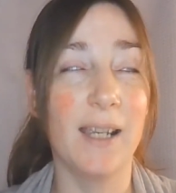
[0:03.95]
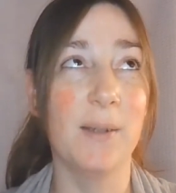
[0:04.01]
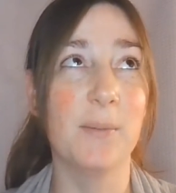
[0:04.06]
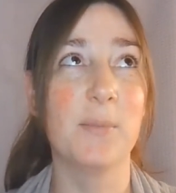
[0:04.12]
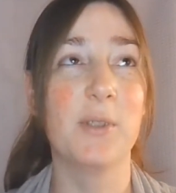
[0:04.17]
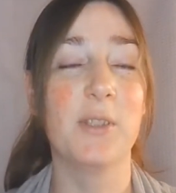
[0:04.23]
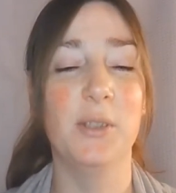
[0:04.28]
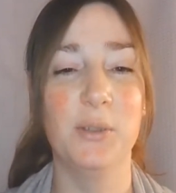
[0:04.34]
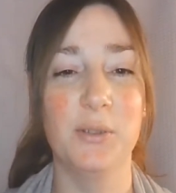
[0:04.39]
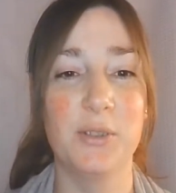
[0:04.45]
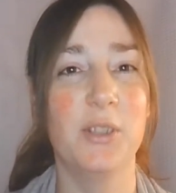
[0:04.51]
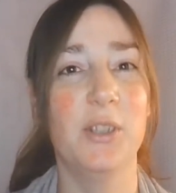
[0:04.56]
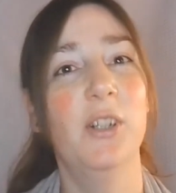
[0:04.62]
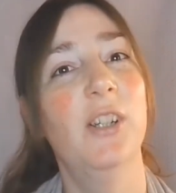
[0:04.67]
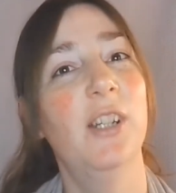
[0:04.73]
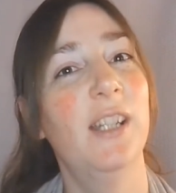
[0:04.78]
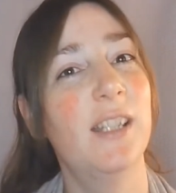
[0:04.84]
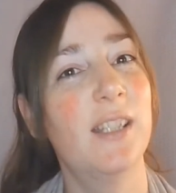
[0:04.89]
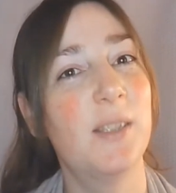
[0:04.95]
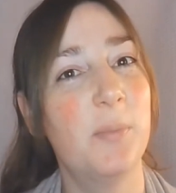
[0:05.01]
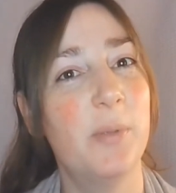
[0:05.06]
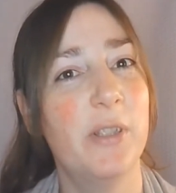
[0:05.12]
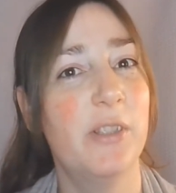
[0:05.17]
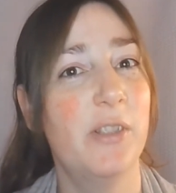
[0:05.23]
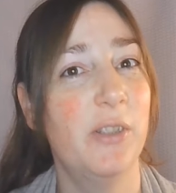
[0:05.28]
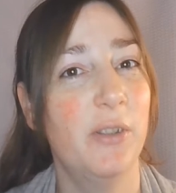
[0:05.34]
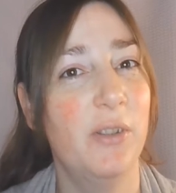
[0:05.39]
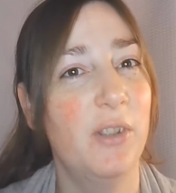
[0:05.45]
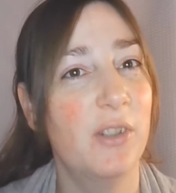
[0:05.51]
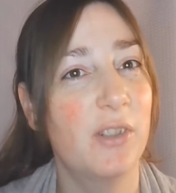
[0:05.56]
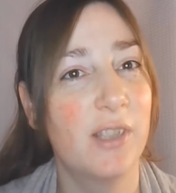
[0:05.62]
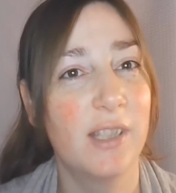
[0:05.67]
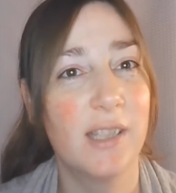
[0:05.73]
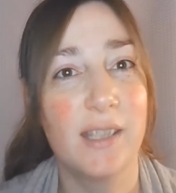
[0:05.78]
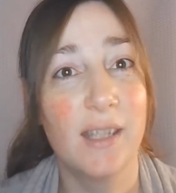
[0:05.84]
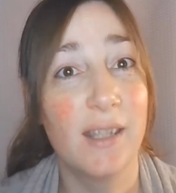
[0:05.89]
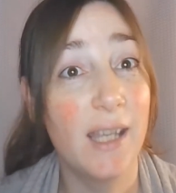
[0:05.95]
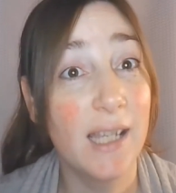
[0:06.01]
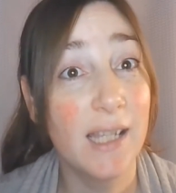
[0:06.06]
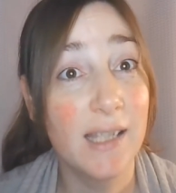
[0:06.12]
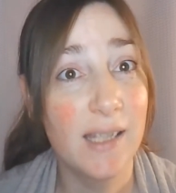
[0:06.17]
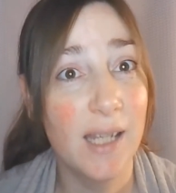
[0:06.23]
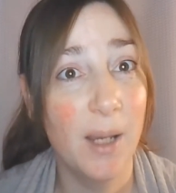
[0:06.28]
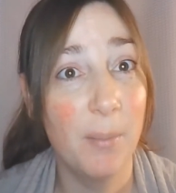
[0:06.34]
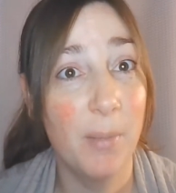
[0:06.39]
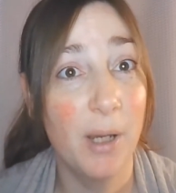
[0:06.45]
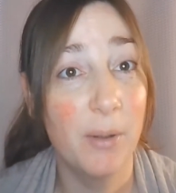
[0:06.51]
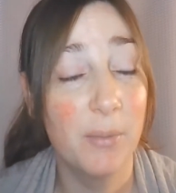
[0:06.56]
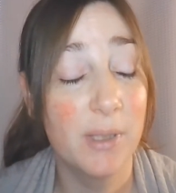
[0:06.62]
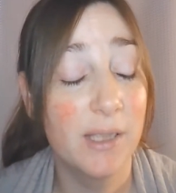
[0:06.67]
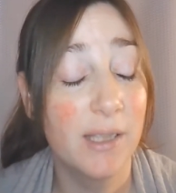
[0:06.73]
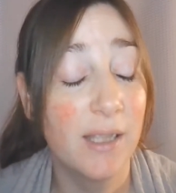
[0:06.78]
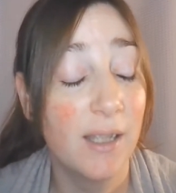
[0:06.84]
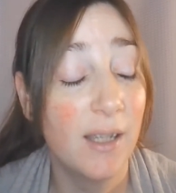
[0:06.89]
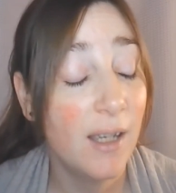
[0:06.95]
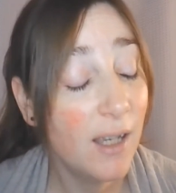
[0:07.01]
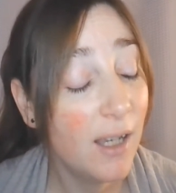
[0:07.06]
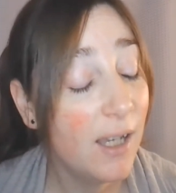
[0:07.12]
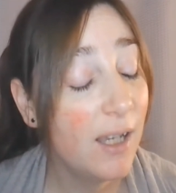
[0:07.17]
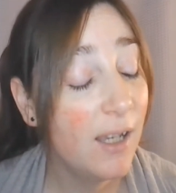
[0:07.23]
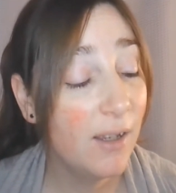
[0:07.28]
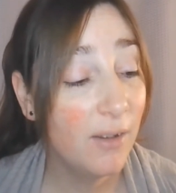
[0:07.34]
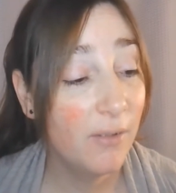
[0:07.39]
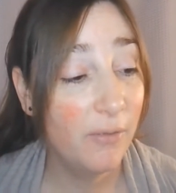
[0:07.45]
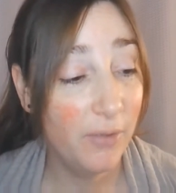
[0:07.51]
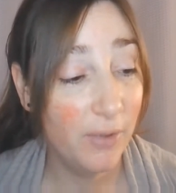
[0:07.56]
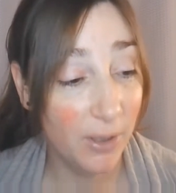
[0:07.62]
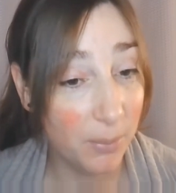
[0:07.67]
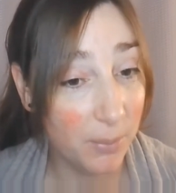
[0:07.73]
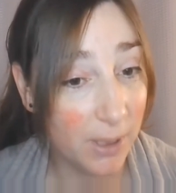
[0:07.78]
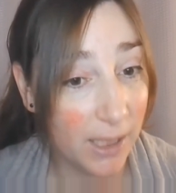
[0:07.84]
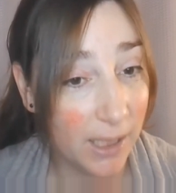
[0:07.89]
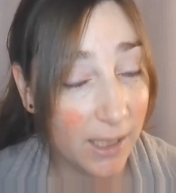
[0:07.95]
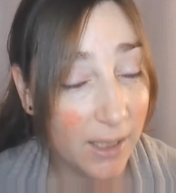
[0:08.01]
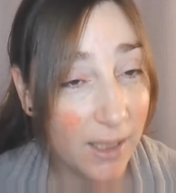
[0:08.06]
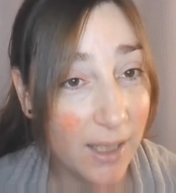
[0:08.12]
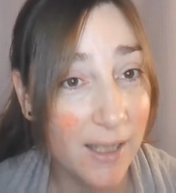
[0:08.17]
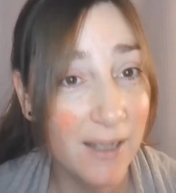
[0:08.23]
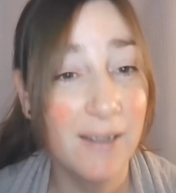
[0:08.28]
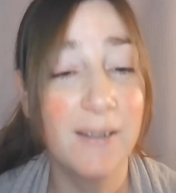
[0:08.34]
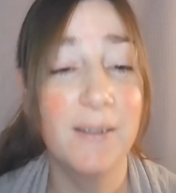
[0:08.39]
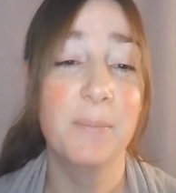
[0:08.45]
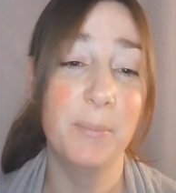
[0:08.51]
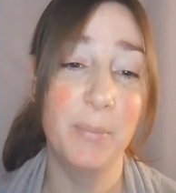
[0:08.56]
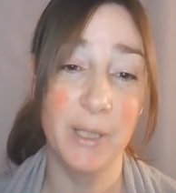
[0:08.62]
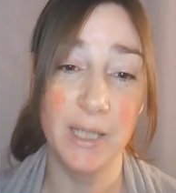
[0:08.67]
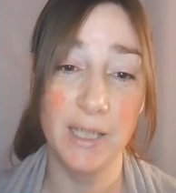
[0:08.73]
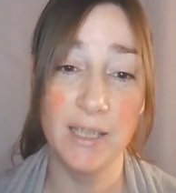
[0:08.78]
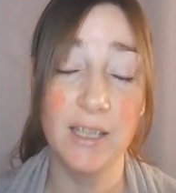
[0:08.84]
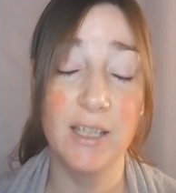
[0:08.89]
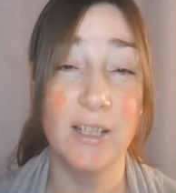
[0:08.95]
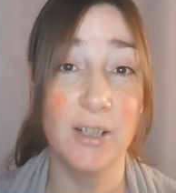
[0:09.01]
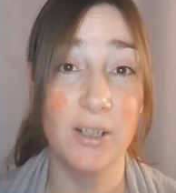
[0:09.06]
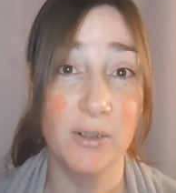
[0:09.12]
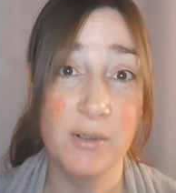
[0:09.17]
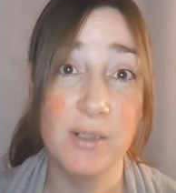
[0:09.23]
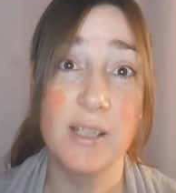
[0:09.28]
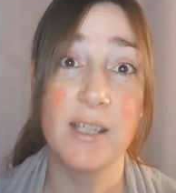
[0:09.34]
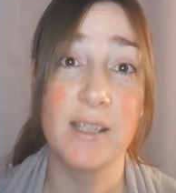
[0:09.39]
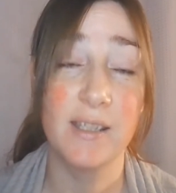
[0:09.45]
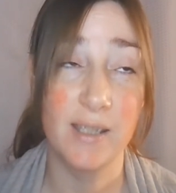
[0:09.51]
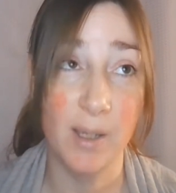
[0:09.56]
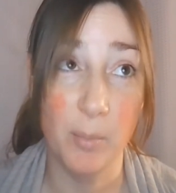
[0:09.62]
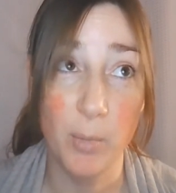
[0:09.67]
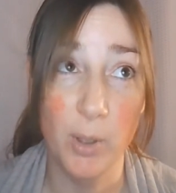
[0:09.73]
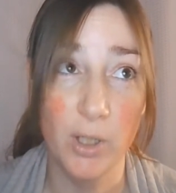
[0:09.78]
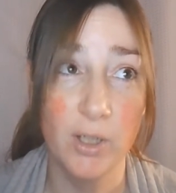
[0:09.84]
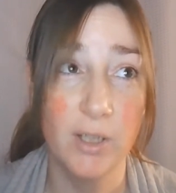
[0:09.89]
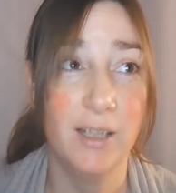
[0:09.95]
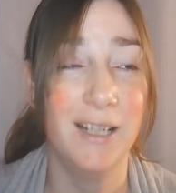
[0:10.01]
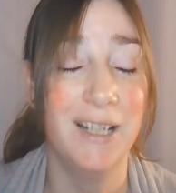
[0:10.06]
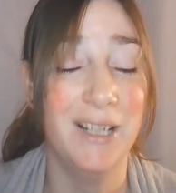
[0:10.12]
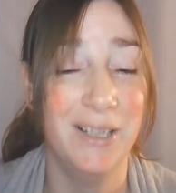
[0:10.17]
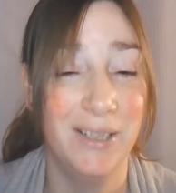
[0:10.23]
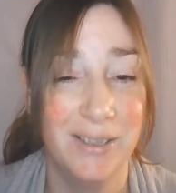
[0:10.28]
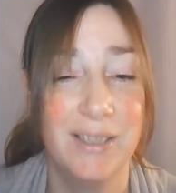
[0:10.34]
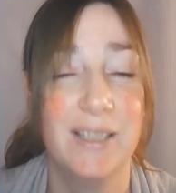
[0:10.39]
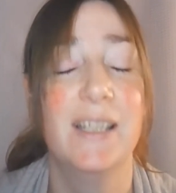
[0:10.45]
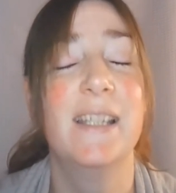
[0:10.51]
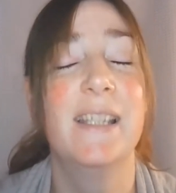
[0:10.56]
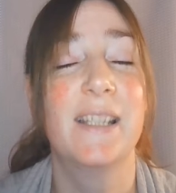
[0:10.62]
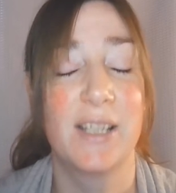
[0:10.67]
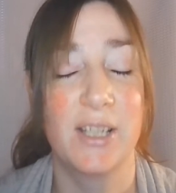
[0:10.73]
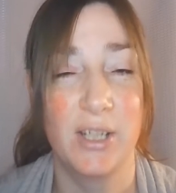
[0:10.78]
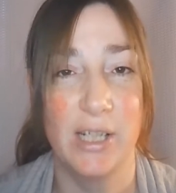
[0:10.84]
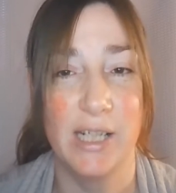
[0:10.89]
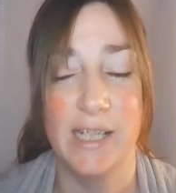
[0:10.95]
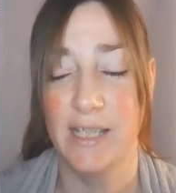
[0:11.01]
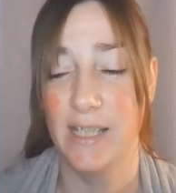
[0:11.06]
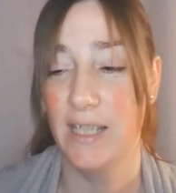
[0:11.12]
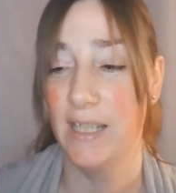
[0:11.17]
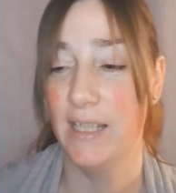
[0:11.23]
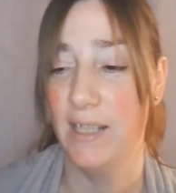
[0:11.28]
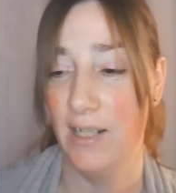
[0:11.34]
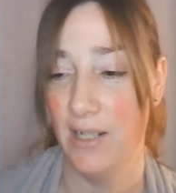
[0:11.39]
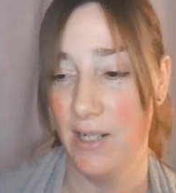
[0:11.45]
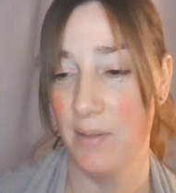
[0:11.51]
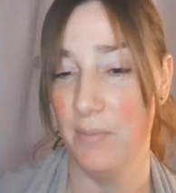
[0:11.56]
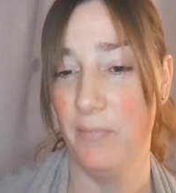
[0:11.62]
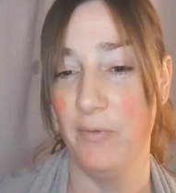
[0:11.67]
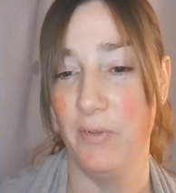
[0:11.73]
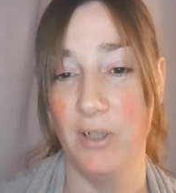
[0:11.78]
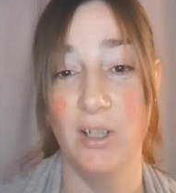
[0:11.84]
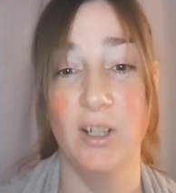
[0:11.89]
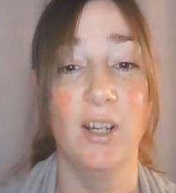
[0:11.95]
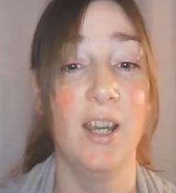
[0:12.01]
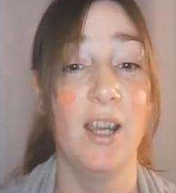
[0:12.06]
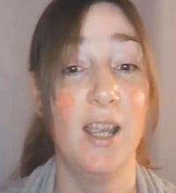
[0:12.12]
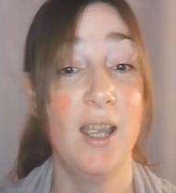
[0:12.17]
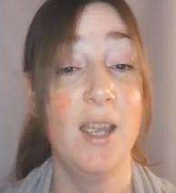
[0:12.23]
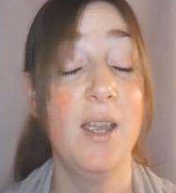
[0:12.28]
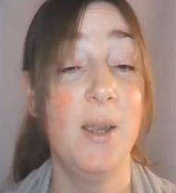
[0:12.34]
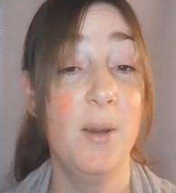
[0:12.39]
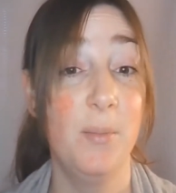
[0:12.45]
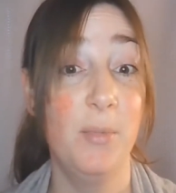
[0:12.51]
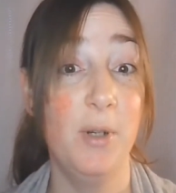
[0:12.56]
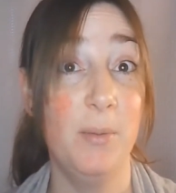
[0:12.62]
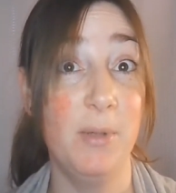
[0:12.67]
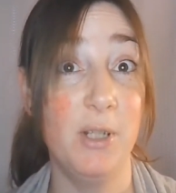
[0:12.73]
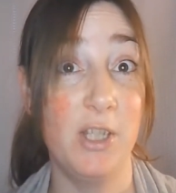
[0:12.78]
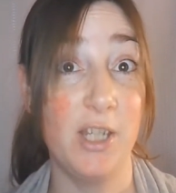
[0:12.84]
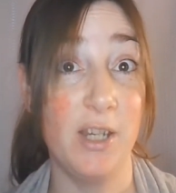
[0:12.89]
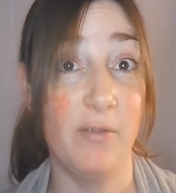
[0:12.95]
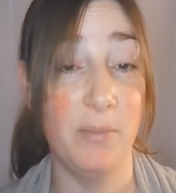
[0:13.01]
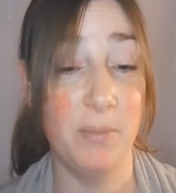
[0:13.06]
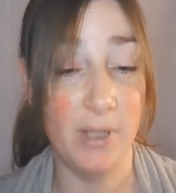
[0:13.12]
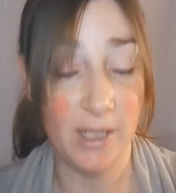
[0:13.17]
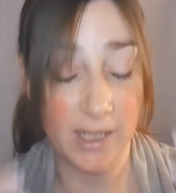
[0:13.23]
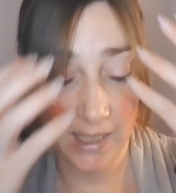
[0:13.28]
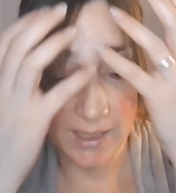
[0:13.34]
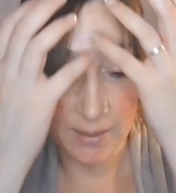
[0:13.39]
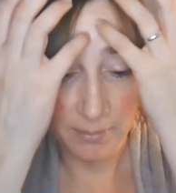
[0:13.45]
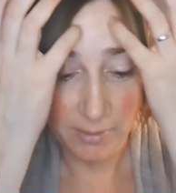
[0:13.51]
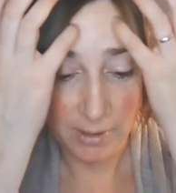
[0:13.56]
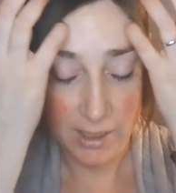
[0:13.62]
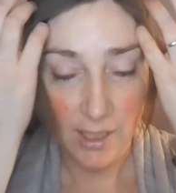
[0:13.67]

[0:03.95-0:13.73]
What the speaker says: I'm so sorry it's been so long since the last time I was filming, but you know, December is a crazy time for pretty much everybody,